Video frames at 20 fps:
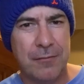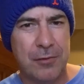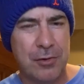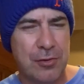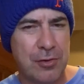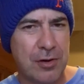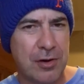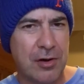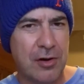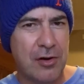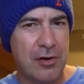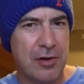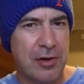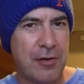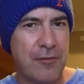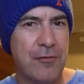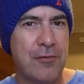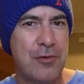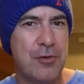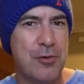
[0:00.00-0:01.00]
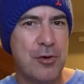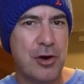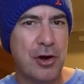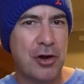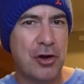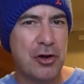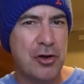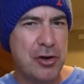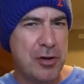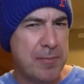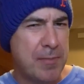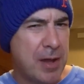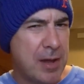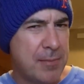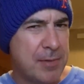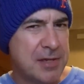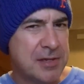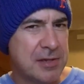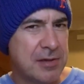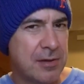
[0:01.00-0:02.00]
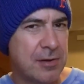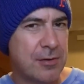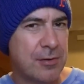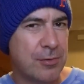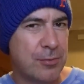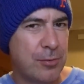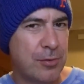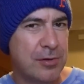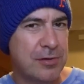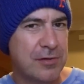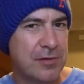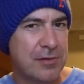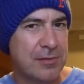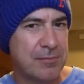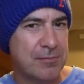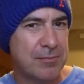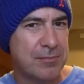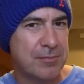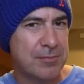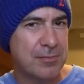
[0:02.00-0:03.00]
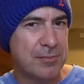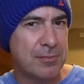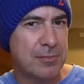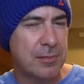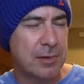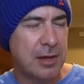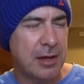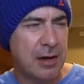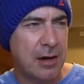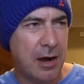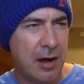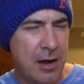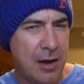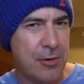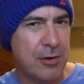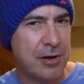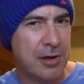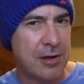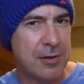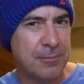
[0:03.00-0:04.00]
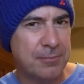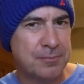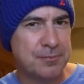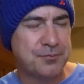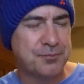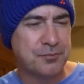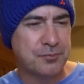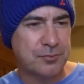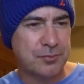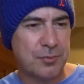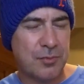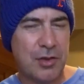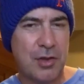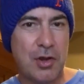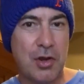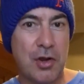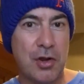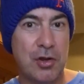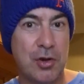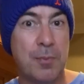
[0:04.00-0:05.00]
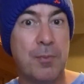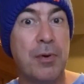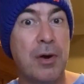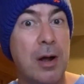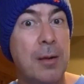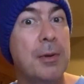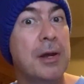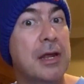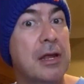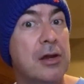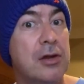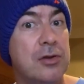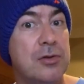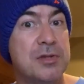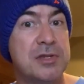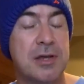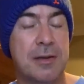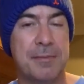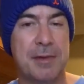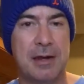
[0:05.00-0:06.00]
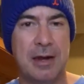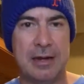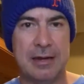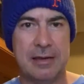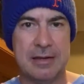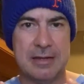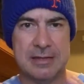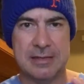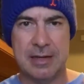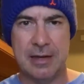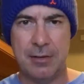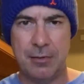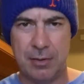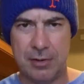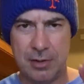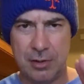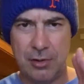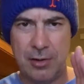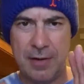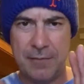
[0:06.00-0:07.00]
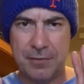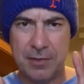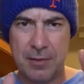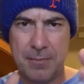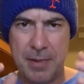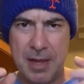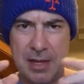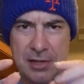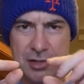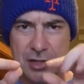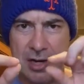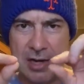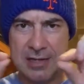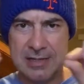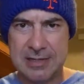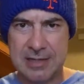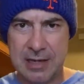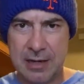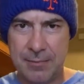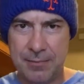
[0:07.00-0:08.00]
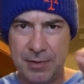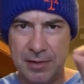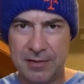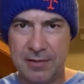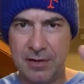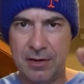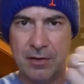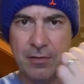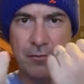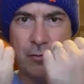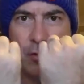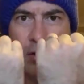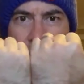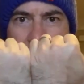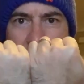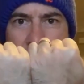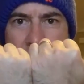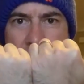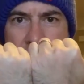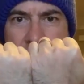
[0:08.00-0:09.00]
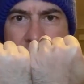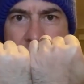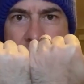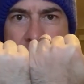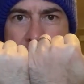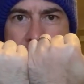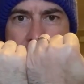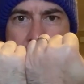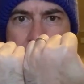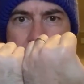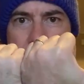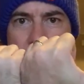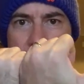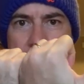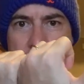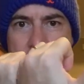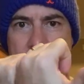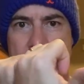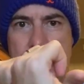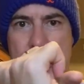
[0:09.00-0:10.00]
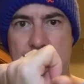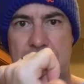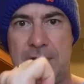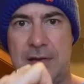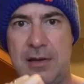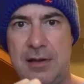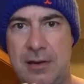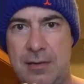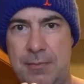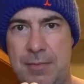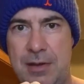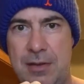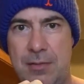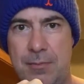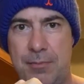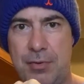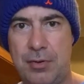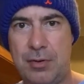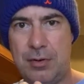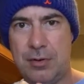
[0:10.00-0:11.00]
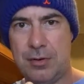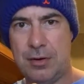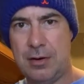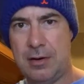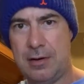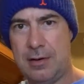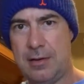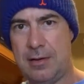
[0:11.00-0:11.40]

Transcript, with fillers: you're if you're a good babysitter who wants to get hired again, you're probably going to do something like this. Now, you have to imagine I set up the tug of war like this, but I'm going to pretend to be the puller.